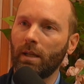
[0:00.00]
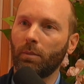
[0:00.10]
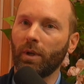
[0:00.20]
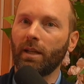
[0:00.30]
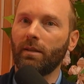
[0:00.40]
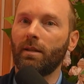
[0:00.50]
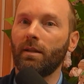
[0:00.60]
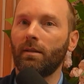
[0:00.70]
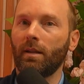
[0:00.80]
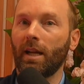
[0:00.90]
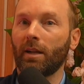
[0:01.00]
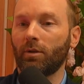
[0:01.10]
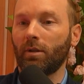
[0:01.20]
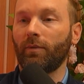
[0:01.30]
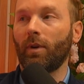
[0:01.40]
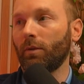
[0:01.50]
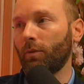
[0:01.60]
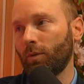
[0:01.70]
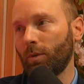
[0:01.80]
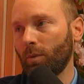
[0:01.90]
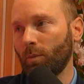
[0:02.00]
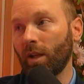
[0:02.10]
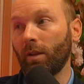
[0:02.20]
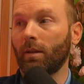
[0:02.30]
But I didn't actually follow through with what I